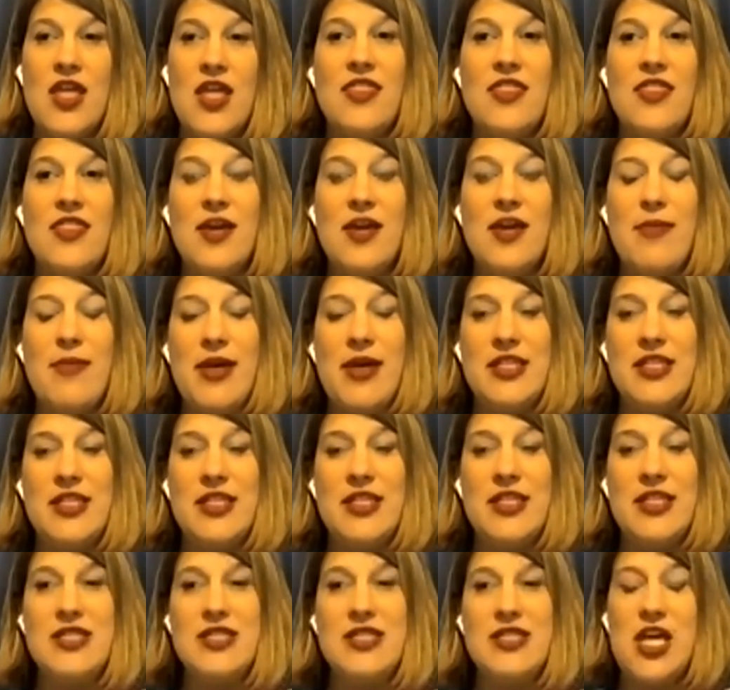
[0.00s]
Think about some
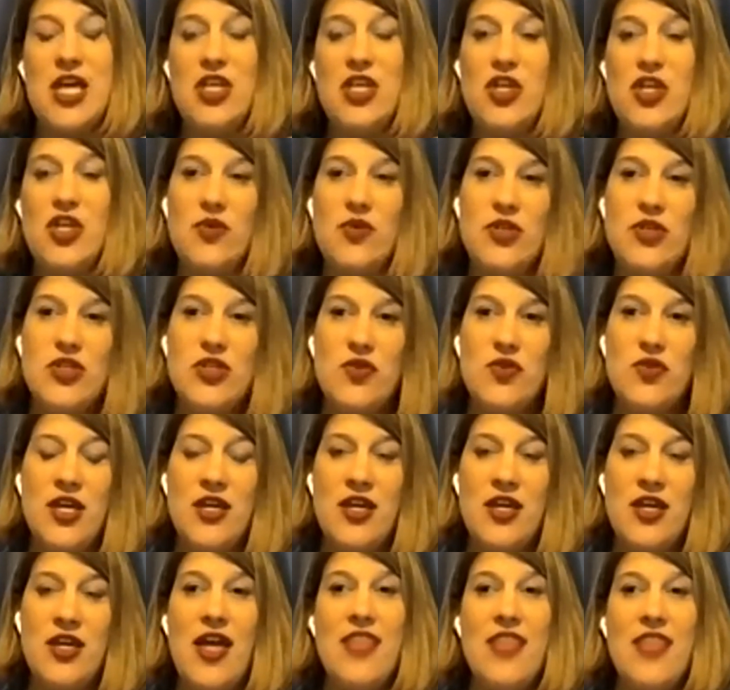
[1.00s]
books that you
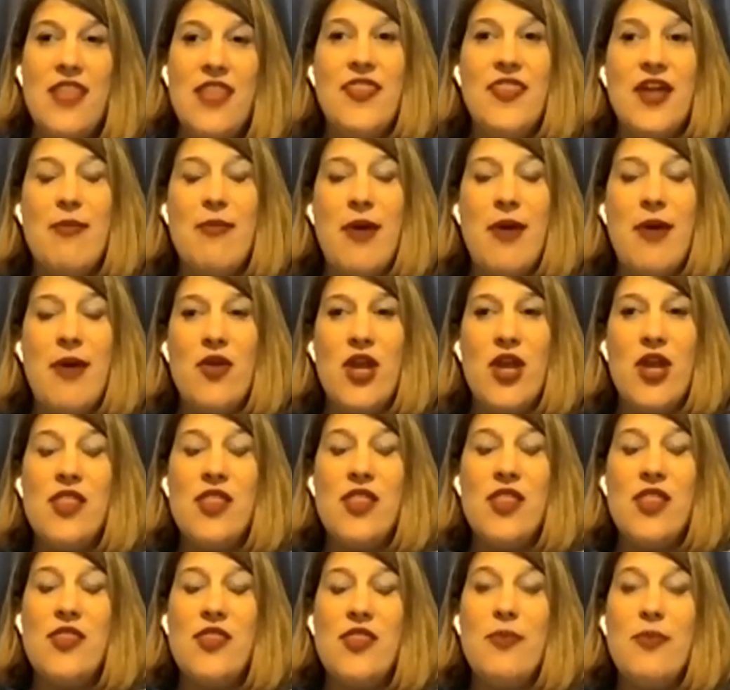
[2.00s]
enjoy and think
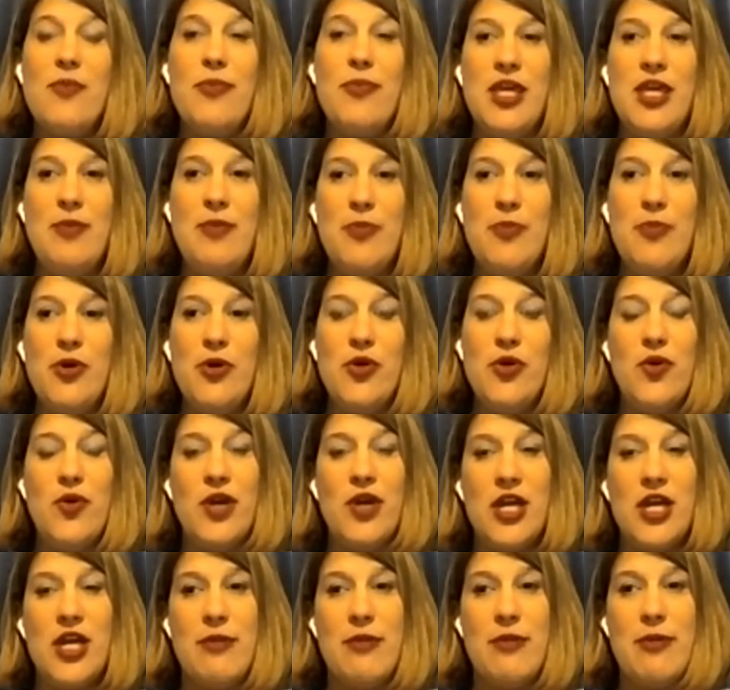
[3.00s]
about the people who are
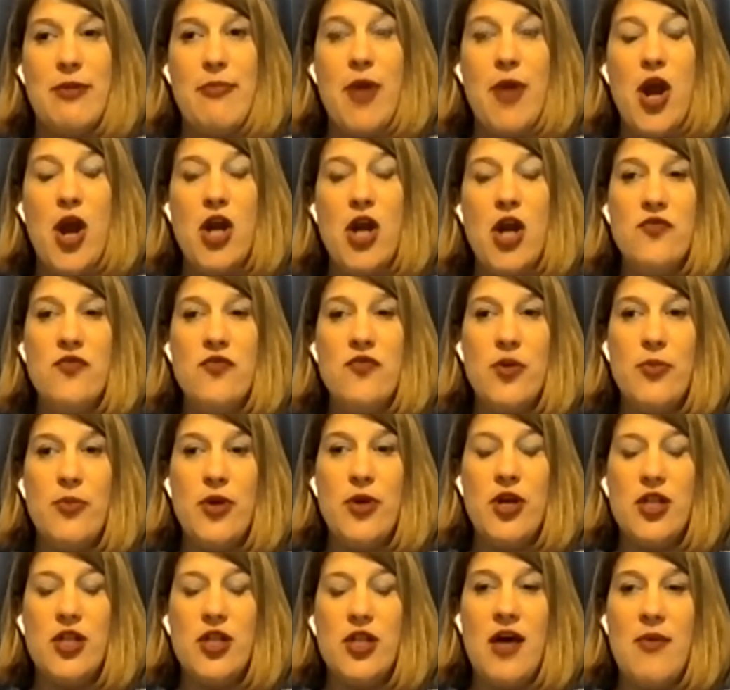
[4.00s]
going to be part of your
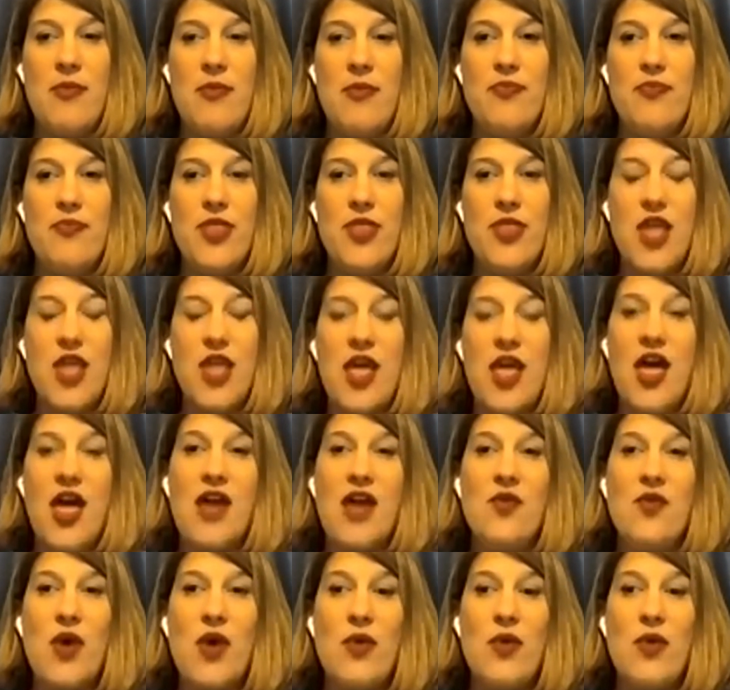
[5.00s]
book club
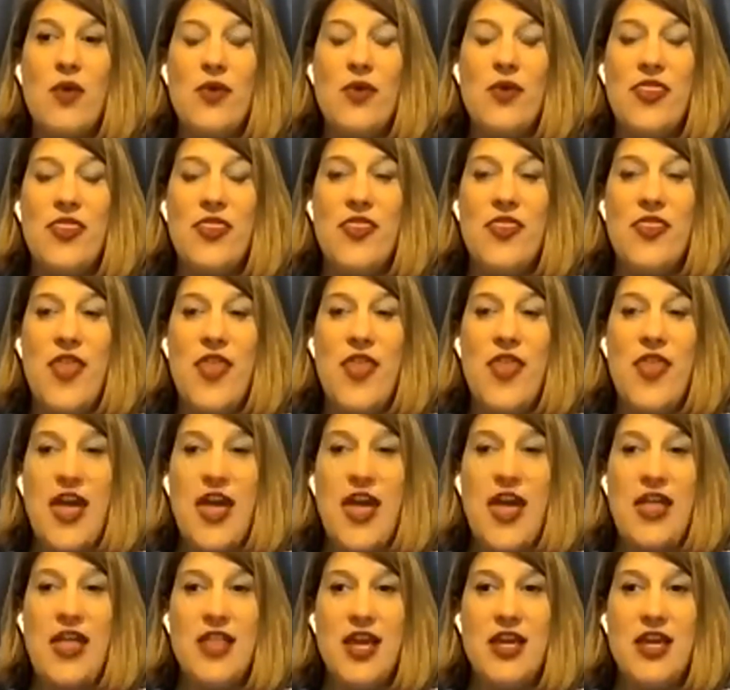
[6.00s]
and what would they
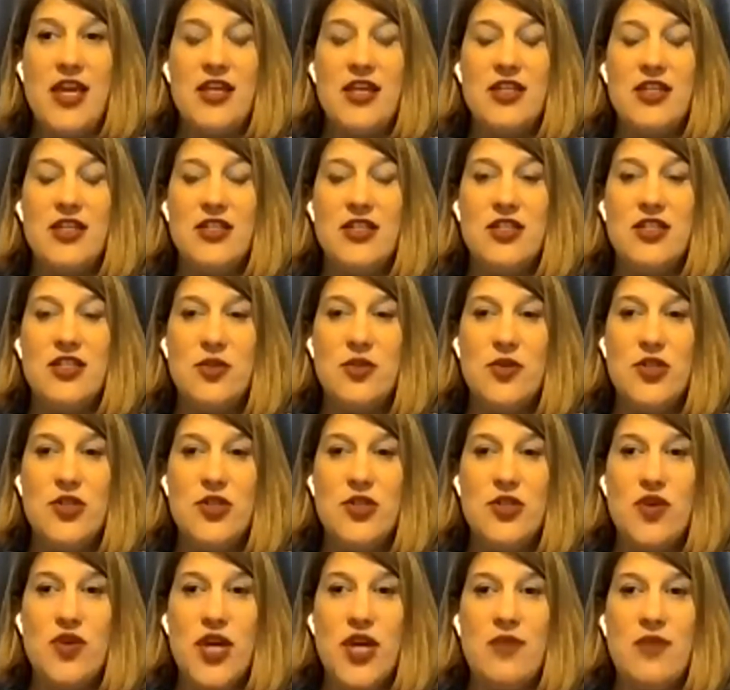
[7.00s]
like to
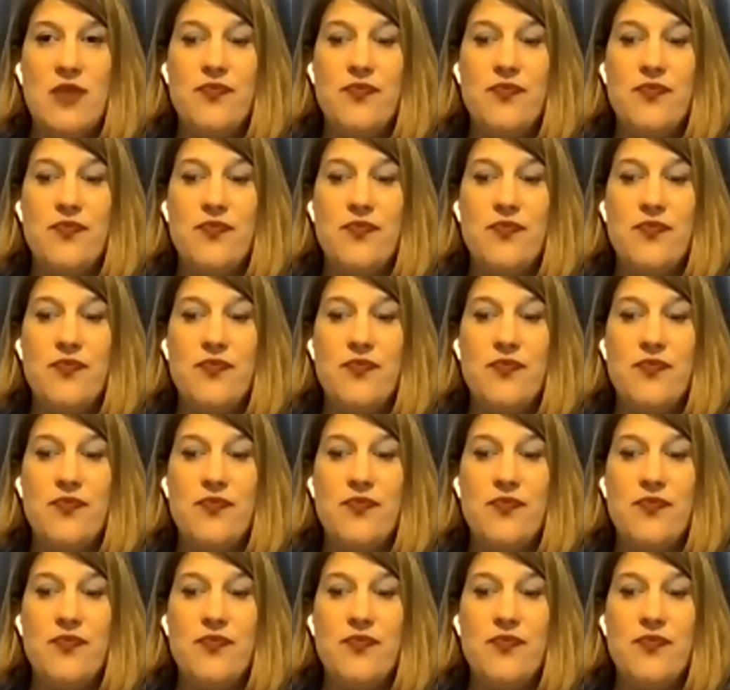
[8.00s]
enjoy.